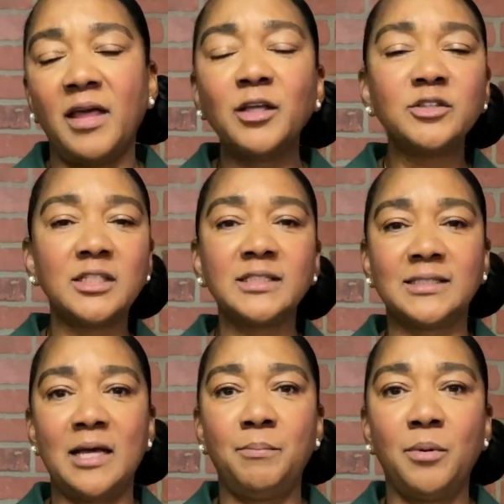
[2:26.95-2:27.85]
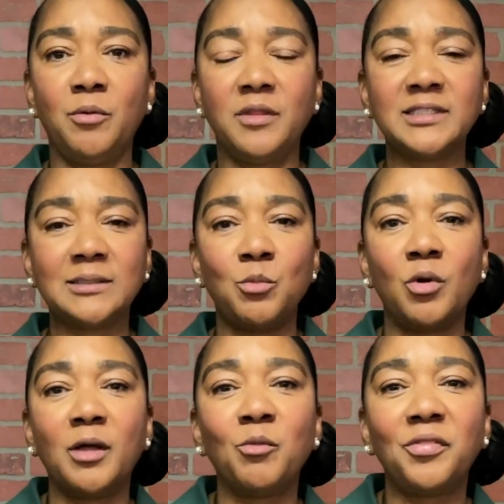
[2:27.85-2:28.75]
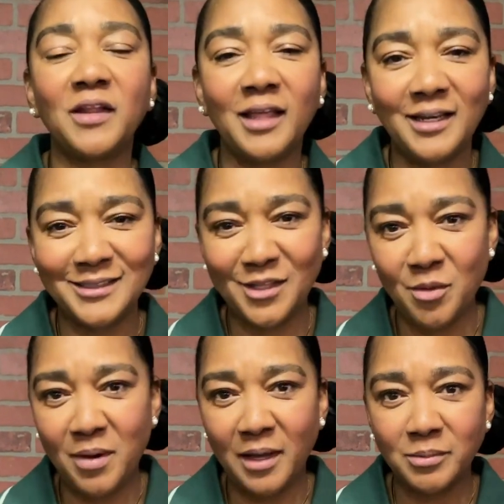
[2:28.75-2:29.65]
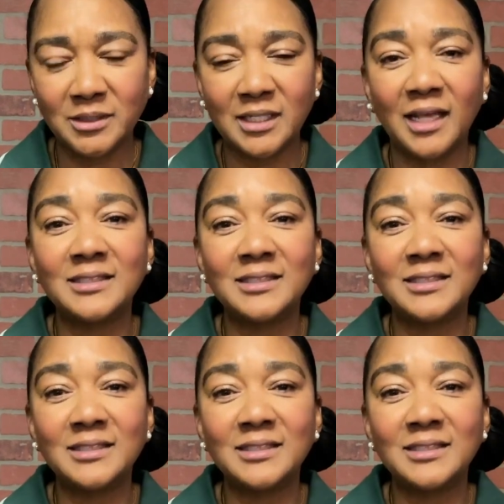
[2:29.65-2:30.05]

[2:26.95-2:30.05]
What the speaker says: I use an example this morning with the ladies in the Bible study.